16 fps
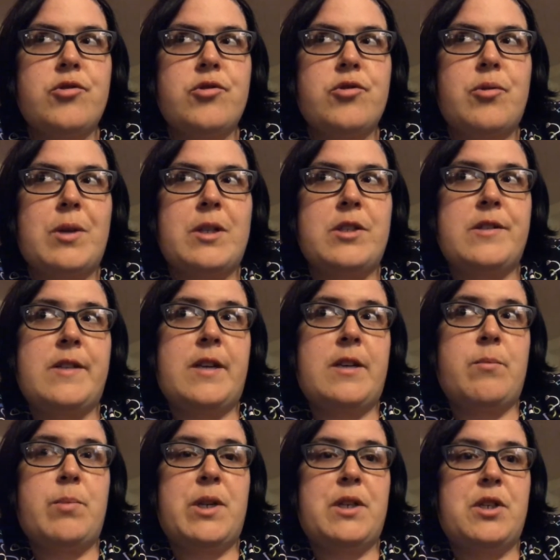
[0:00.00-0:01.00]
So I just had
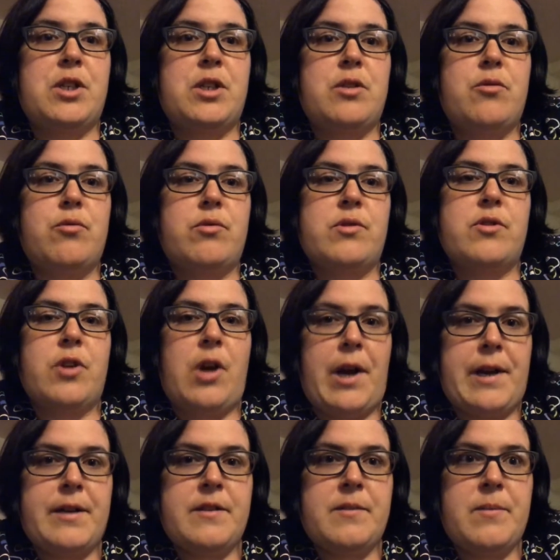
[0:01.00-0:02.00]
a patient who was
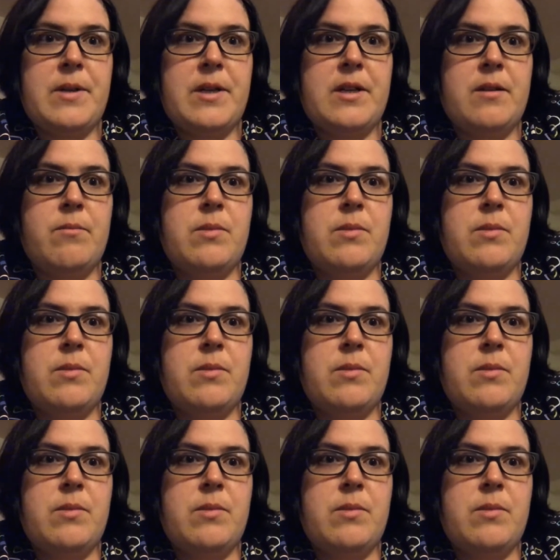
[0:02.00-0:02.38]
crying to me